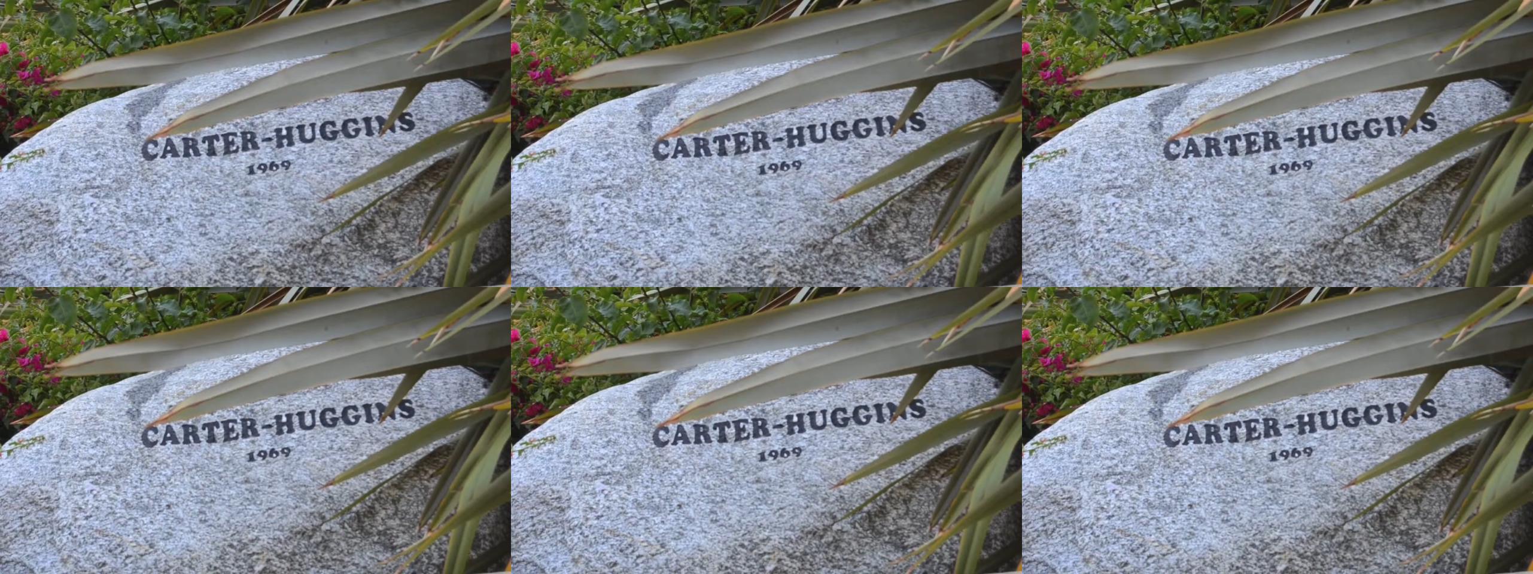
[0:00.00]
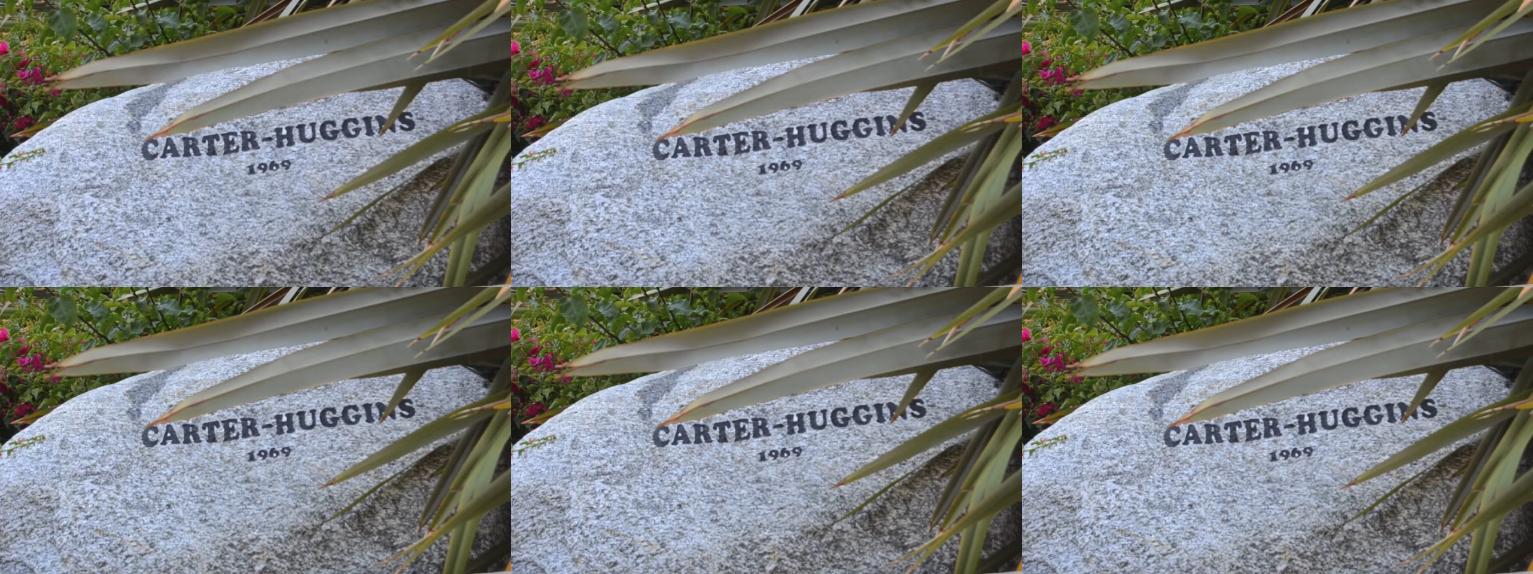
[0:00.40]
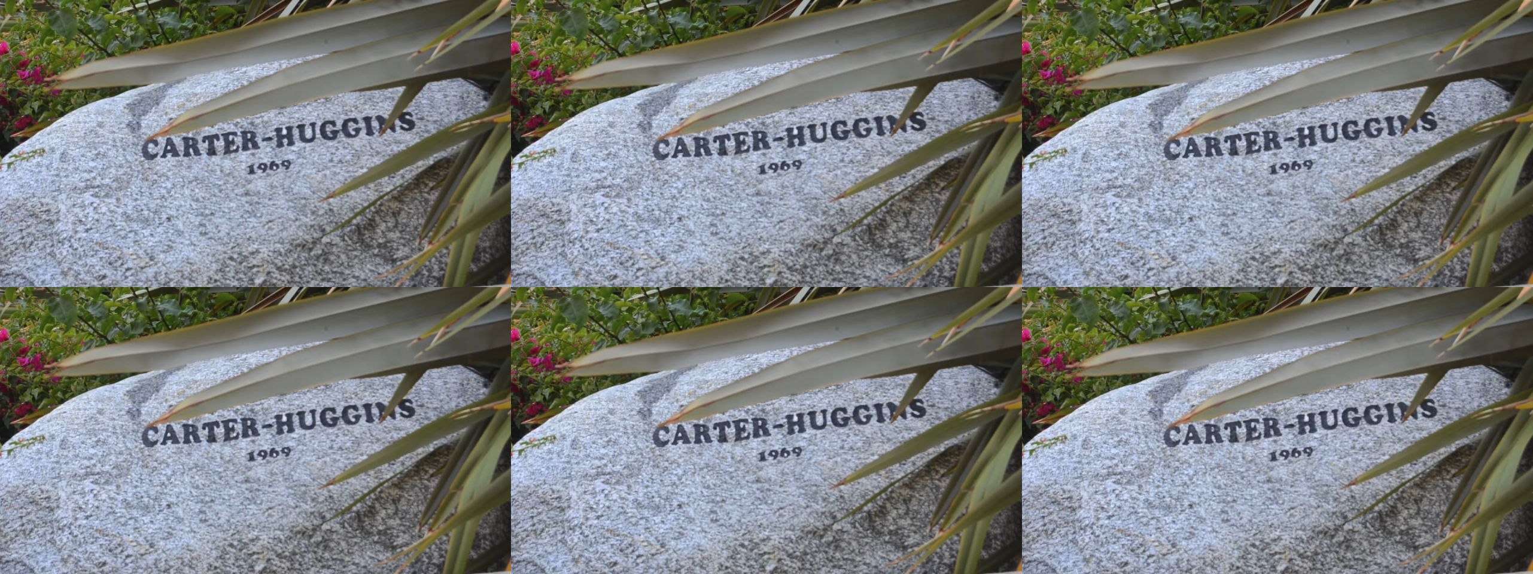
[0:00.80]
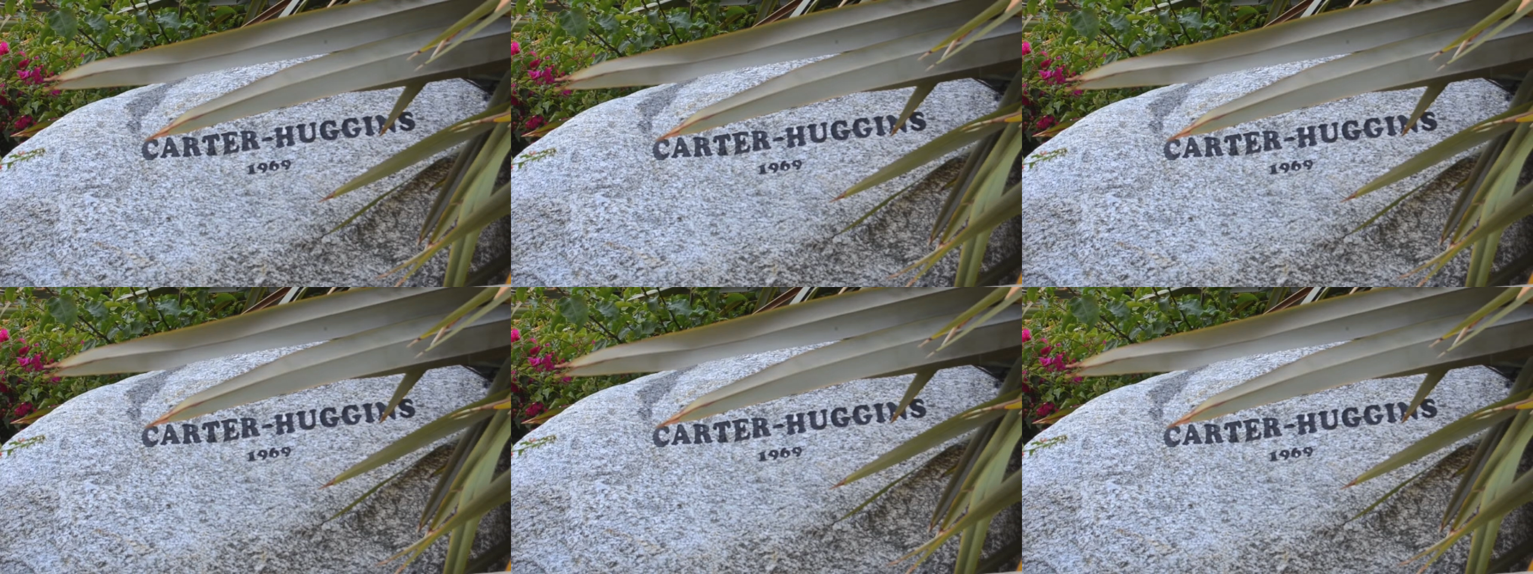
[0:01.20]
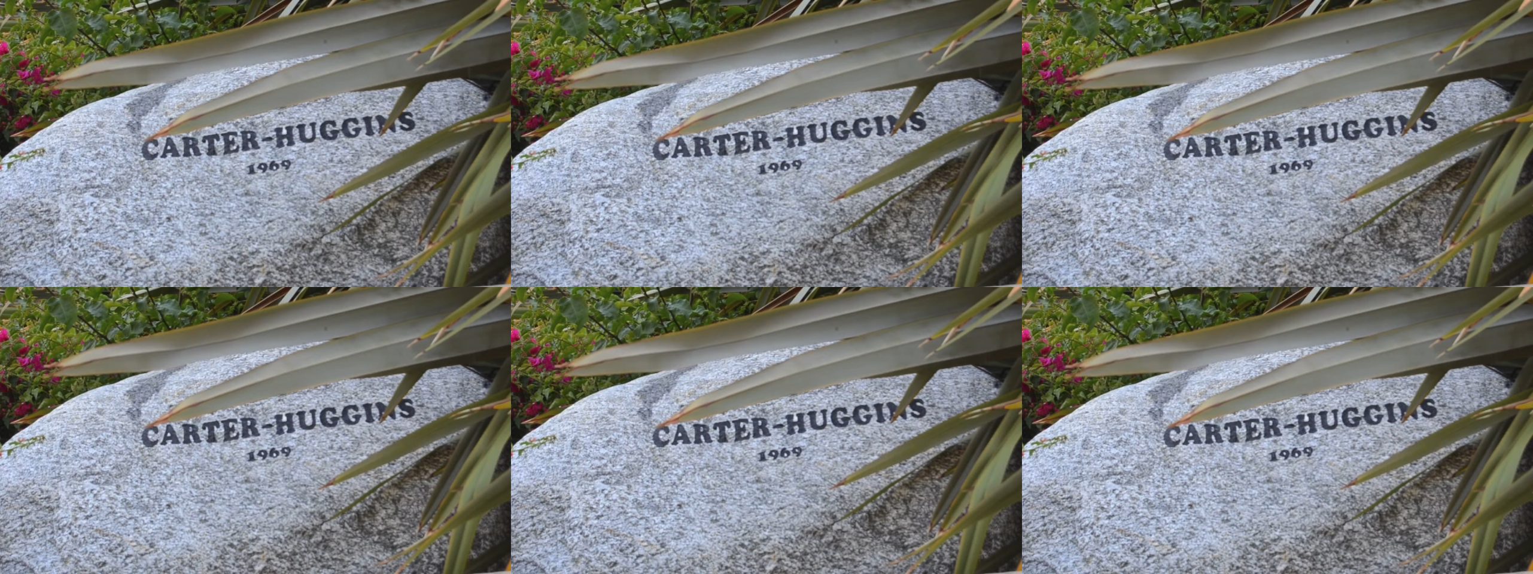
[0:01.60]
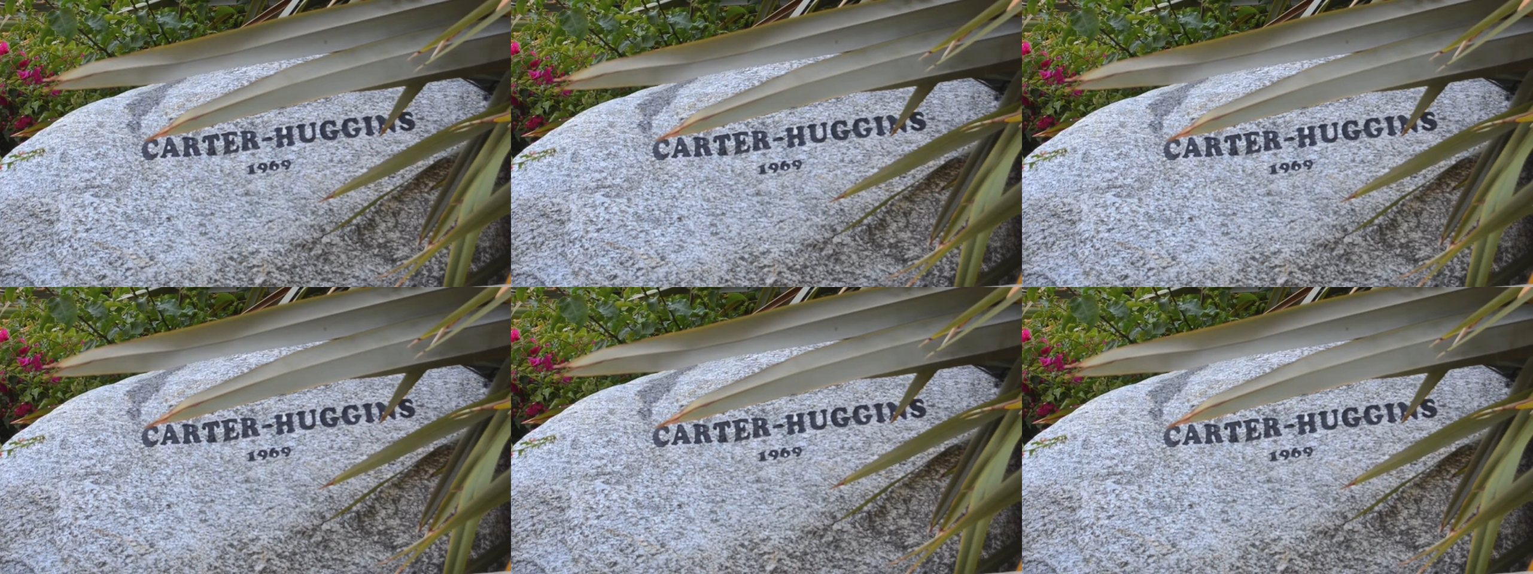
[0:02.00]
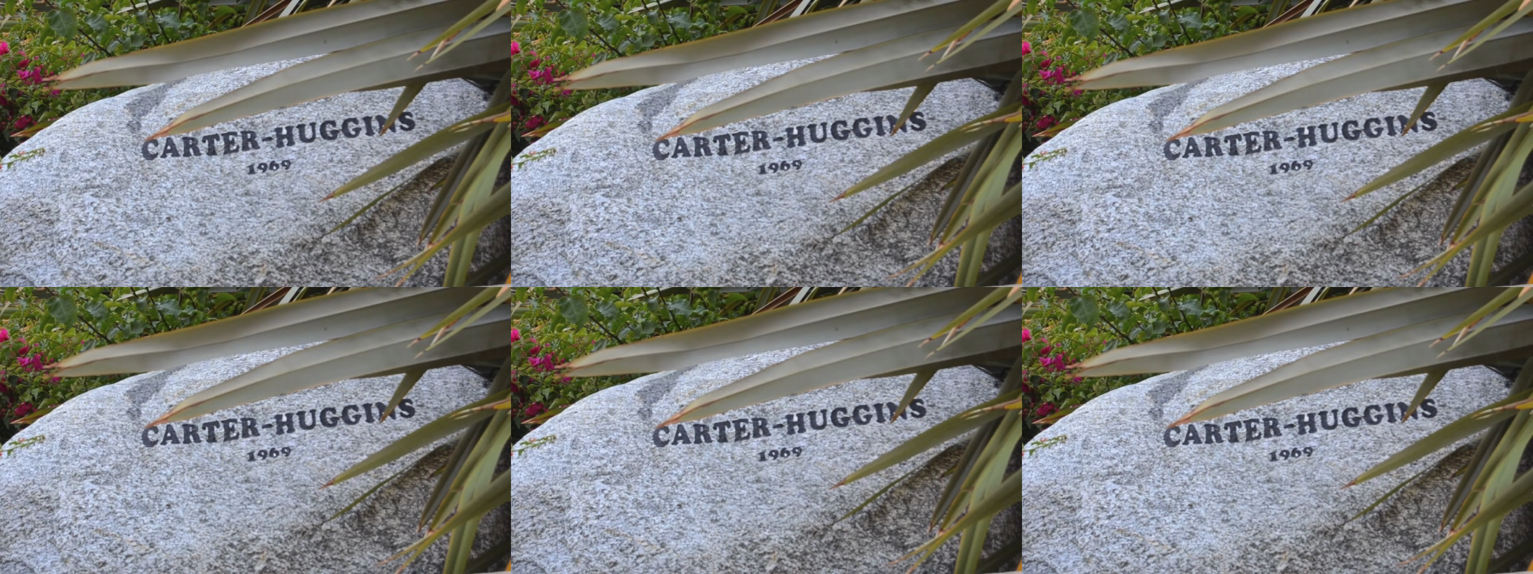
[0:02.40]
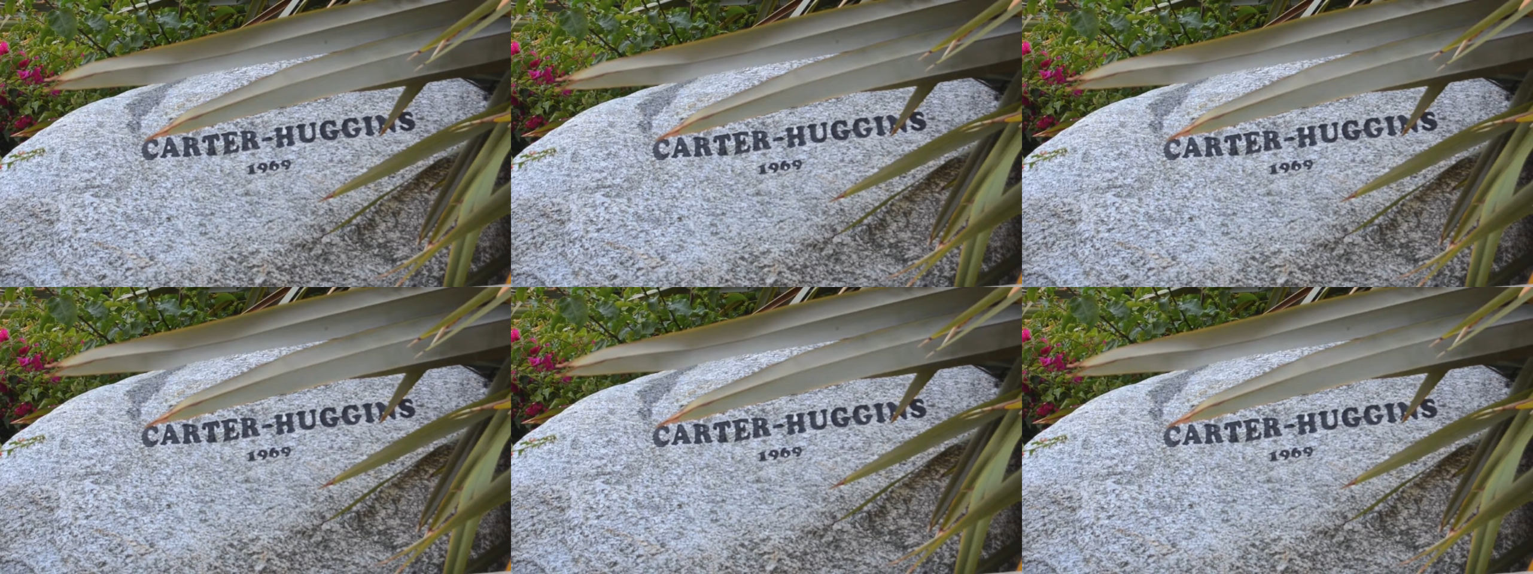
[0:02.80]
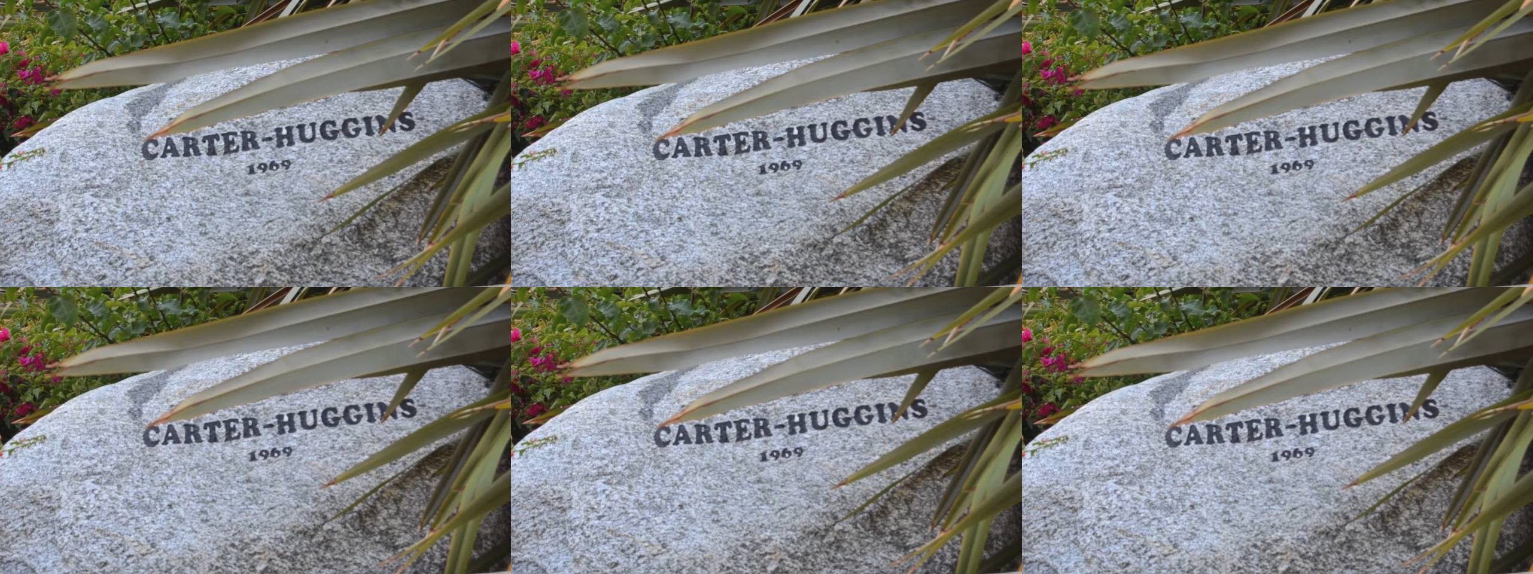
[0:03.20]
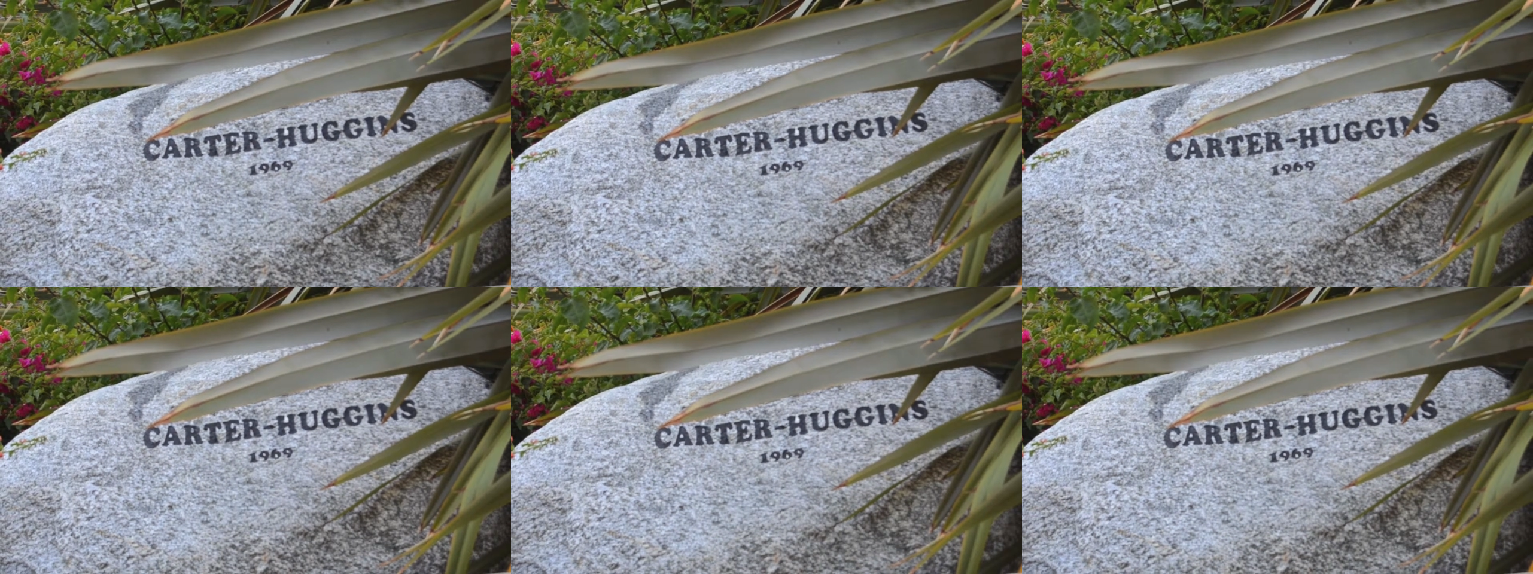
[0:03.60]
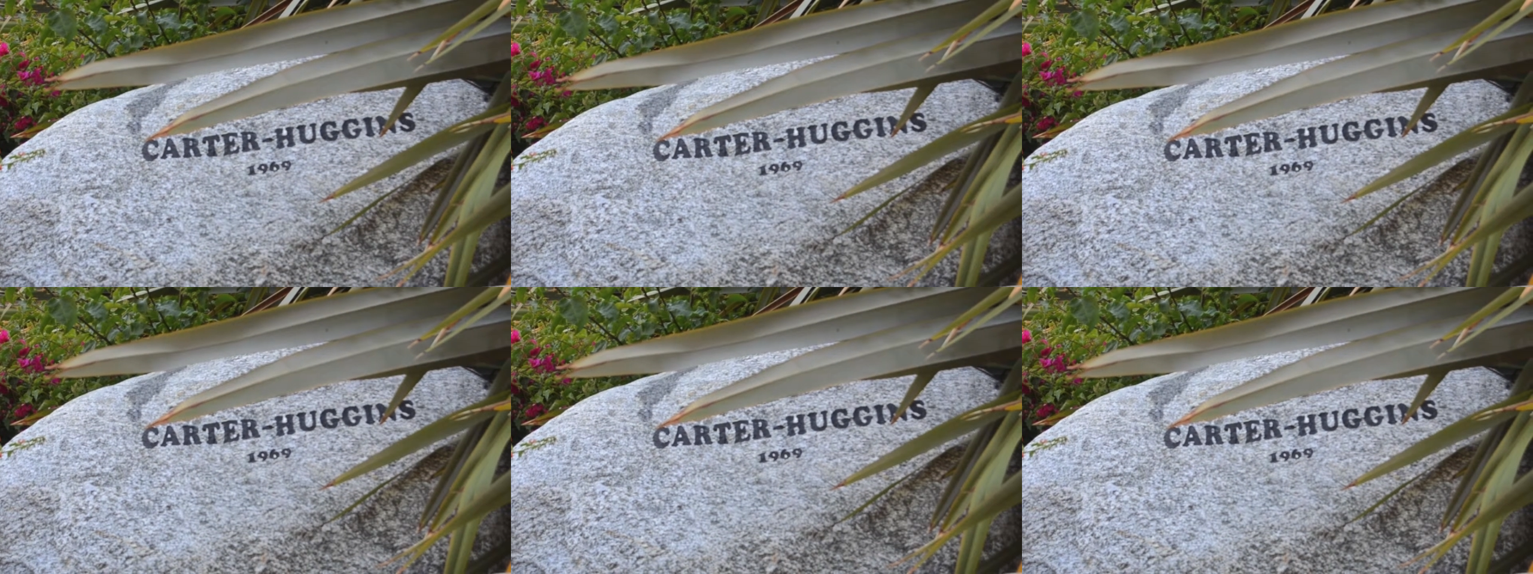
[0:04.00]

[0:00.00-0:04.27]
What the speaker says: (no speaker visible)